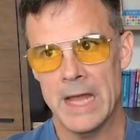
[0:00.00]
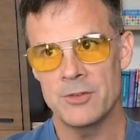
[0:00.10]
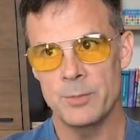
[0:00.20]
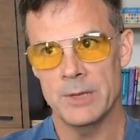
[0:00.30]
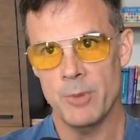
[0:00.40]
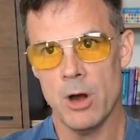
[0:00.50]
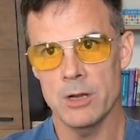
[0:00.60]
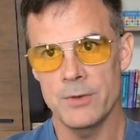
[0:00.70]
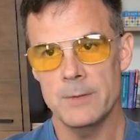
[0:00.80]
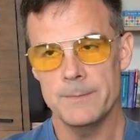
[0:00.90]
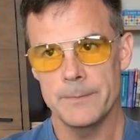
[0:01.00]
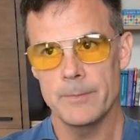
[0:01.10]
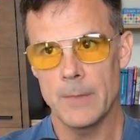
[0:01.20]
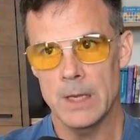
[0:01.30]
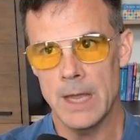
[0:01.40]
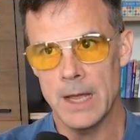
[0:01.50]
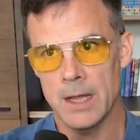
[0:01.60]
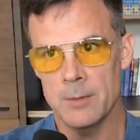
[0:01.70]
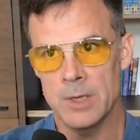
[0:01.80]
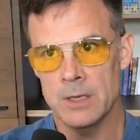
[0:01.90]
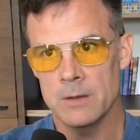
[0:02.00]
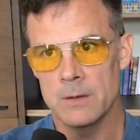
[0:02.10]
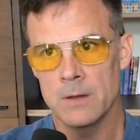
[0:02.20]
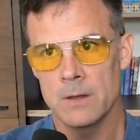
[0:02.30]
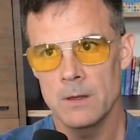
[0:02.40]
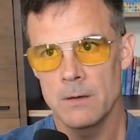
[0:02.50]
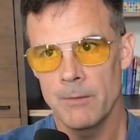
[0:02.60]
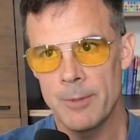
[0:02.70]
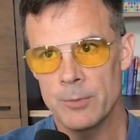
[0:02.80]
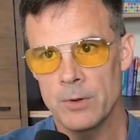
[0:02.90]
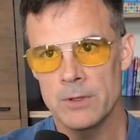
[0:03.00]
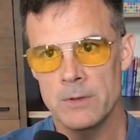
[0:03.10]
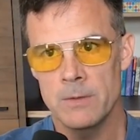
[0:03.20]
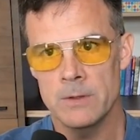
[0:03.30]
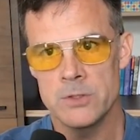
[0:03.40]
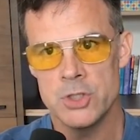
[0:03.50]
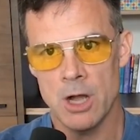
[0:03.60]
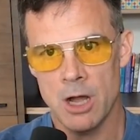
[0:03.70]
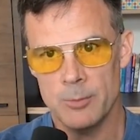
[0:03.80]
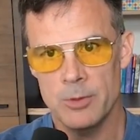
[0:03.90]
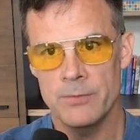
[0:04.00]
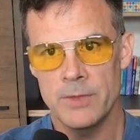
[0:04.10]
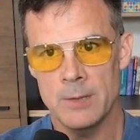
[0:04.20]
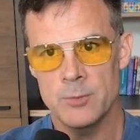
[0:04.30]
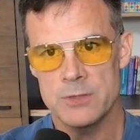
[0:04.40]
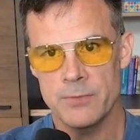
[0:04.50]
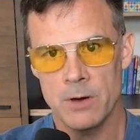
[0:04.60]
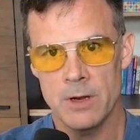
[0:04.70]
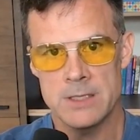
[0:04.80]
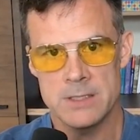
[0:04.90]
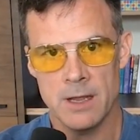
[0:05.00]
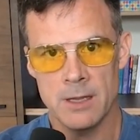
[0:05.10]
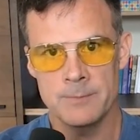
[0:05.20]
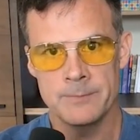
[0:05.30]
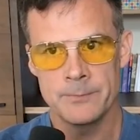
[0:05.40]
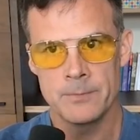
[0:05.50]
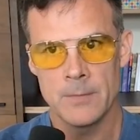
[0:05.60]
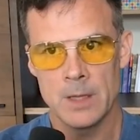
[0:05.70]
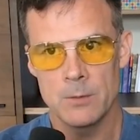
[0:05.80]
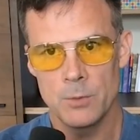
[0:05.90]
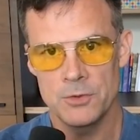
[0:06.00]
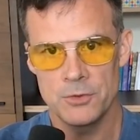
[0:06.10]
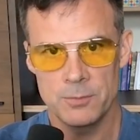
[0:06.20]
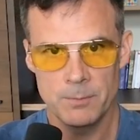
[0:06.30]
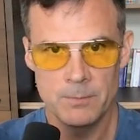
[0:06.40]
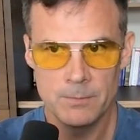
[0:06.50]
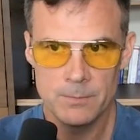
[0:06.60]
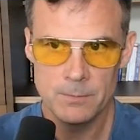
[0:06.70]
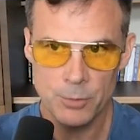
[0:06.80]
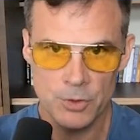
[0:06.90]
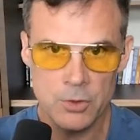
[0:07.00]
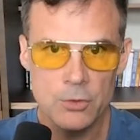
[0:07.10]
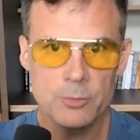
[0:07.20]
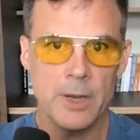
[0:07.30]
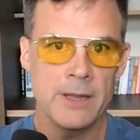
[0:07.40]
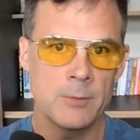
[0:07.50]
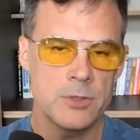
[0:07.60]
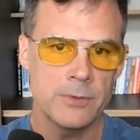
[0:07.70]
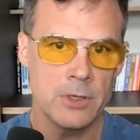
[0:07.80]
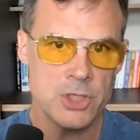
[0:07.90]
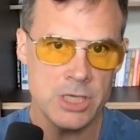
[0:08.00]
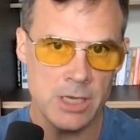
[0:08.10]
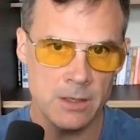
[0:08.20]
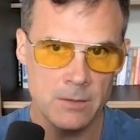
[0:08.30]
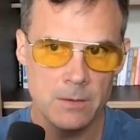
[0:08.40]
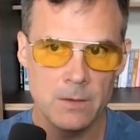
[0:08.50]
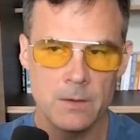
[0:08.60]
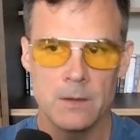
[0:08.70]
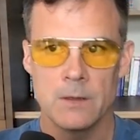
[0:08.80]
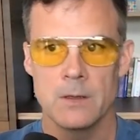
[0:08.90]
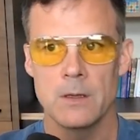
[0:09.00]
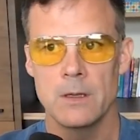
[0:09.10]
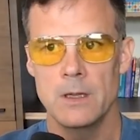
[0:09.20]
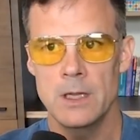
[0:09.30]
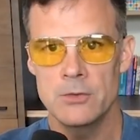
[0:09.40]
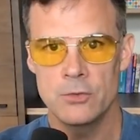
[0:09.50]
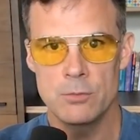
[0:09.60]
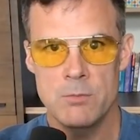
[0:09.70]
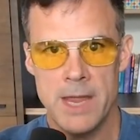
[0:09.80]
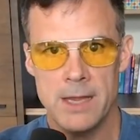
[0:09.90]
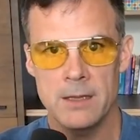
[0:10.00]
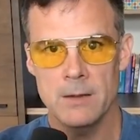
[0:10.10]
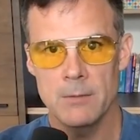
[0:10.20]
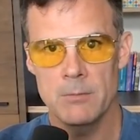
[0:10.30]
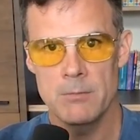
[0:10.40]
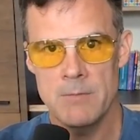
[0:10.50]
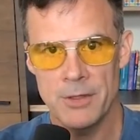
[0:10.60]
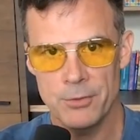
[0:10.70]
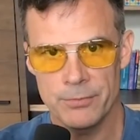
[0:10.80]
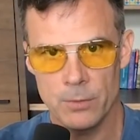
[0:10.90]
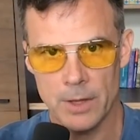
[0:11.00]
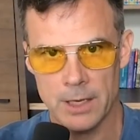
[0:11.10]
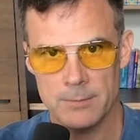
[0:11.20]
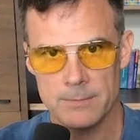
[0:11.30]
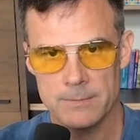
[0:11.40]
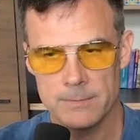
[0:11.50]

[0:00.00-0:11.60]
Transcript: that's a big part of it. Yeah. I mean, remember the, the job of the MTHFR enzyme, which is produced by the MTHFR gene, is to make methylfolate.